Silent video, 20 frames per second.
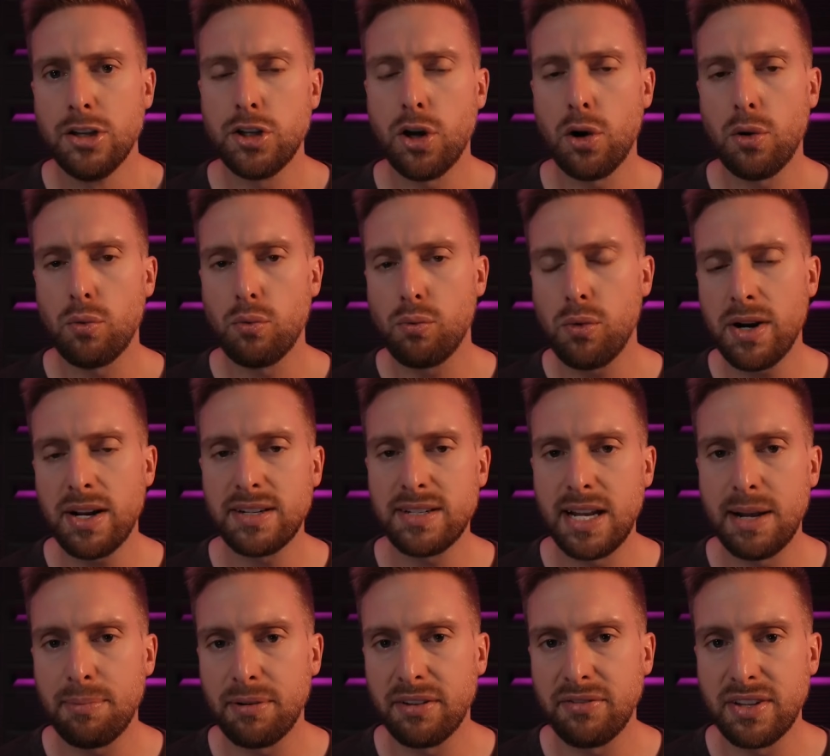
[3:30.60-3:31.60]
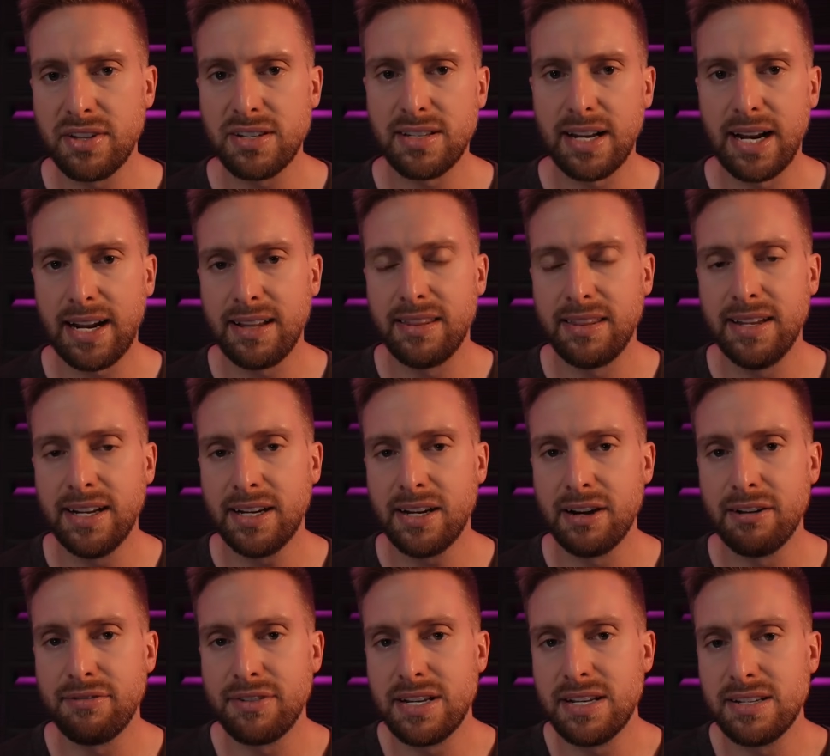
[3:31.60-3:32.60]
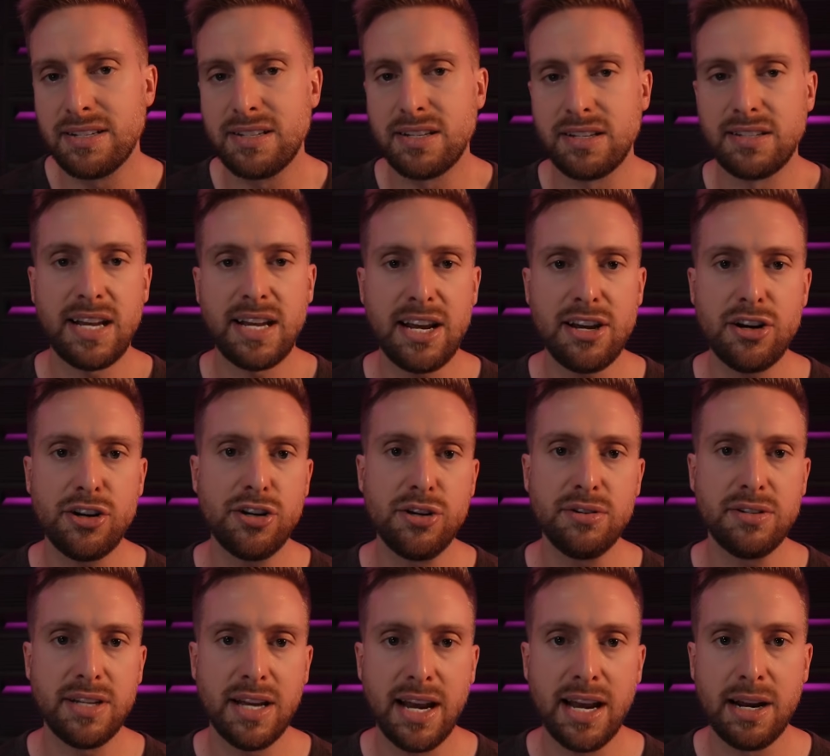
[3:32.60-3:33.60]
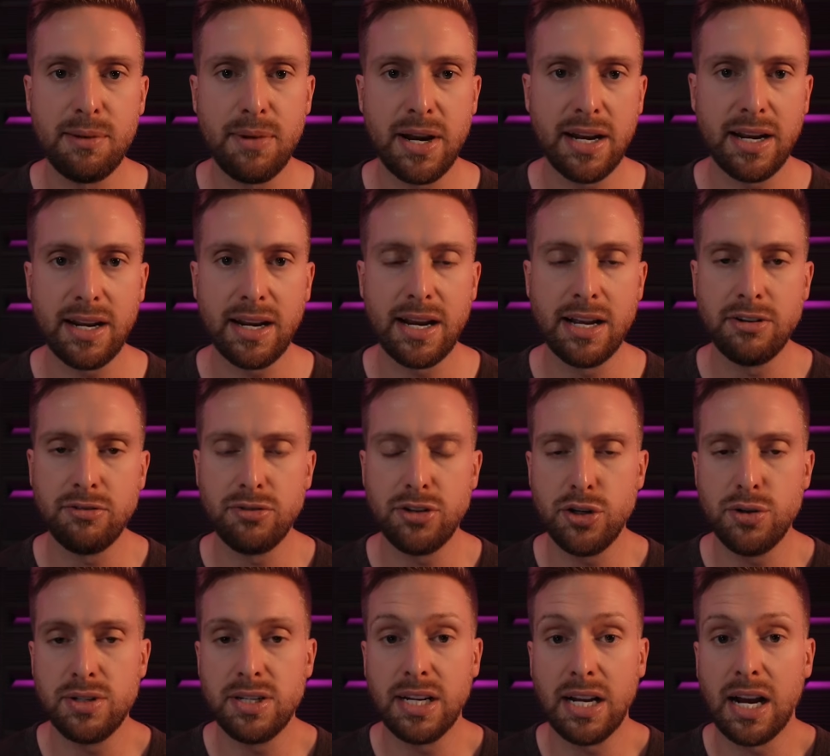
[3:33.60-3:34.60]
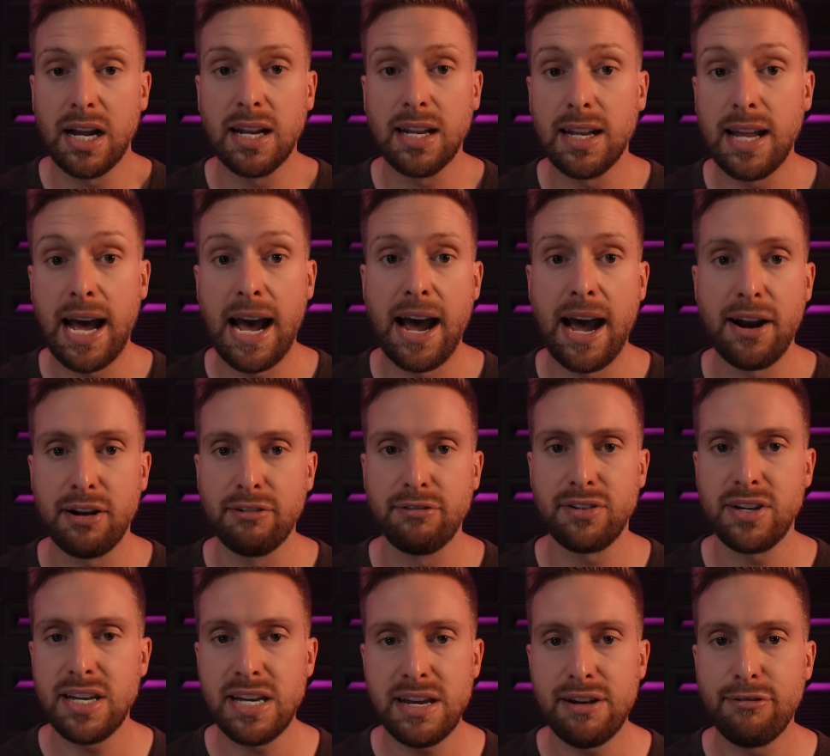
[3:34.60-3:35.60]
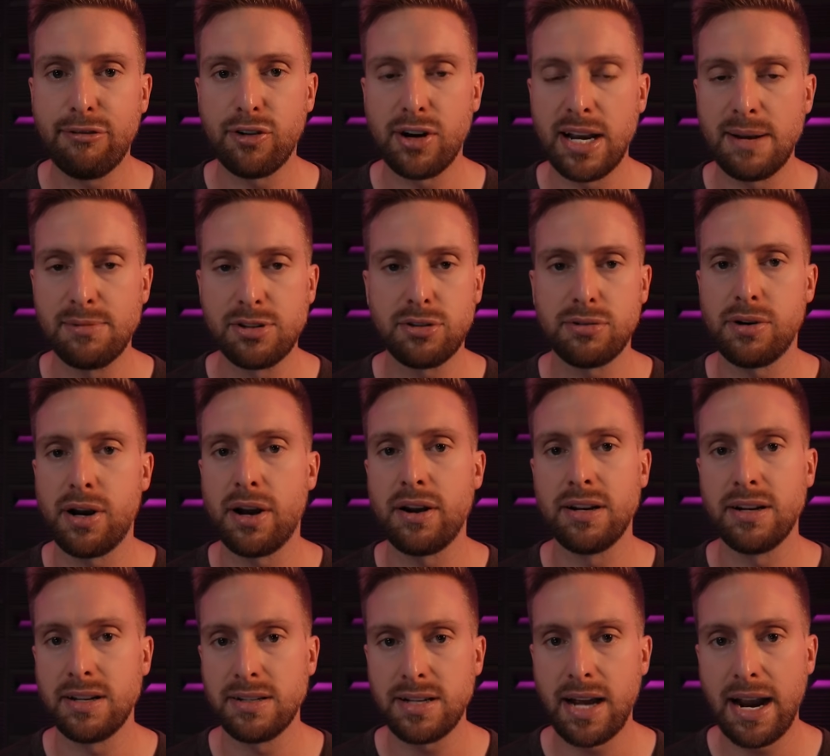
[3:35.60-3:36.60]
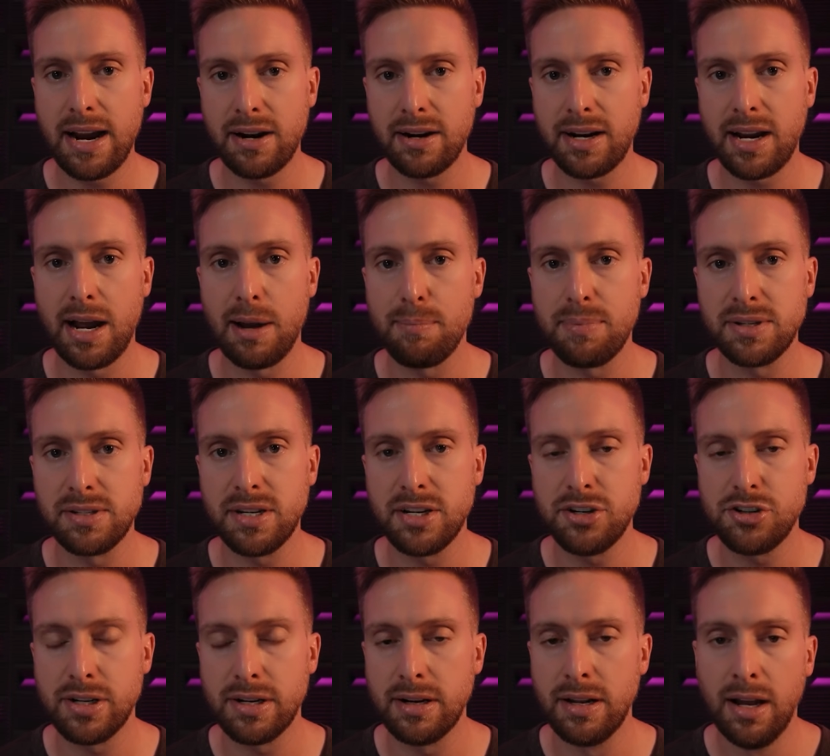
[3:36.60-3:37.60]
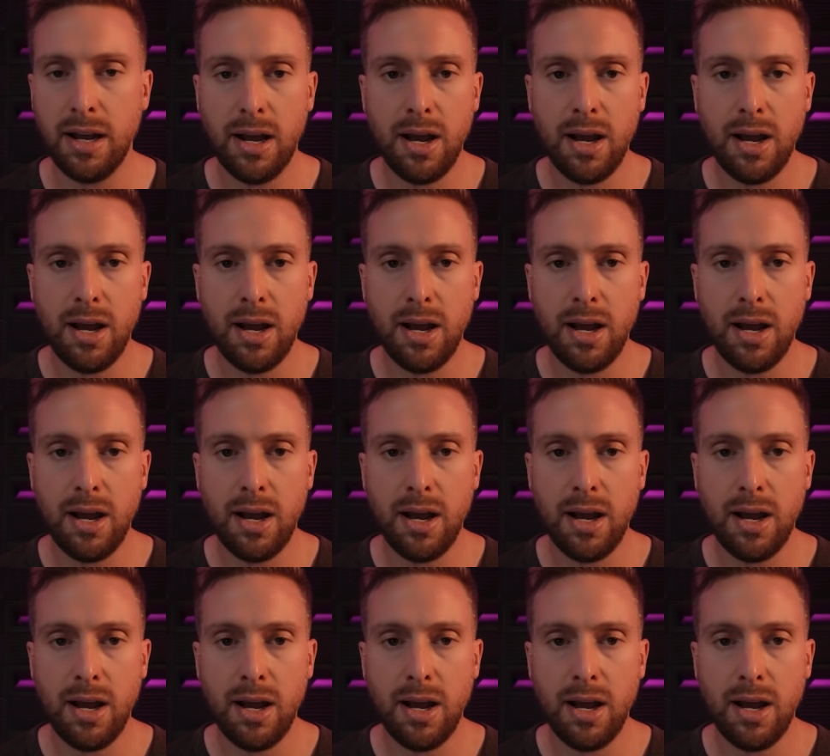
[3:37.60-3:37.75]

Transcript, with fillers: So one example of this that I can think of is, say you're used to animating and using a lot of keyframes throughout an entire composition.